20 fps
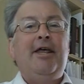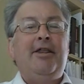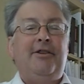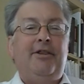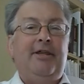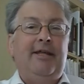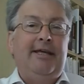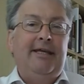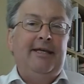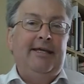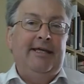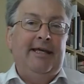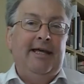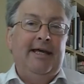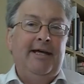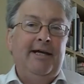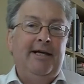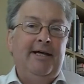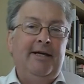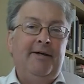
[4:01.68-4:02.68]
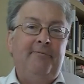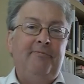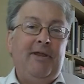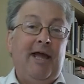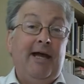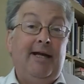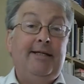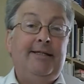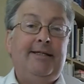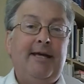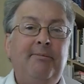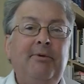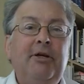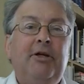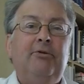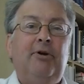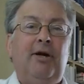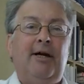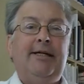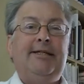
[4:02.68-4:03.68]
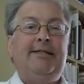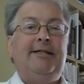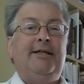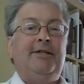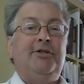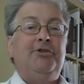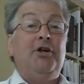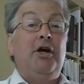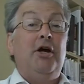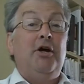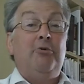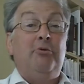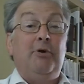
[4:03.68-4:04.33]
the academic writings,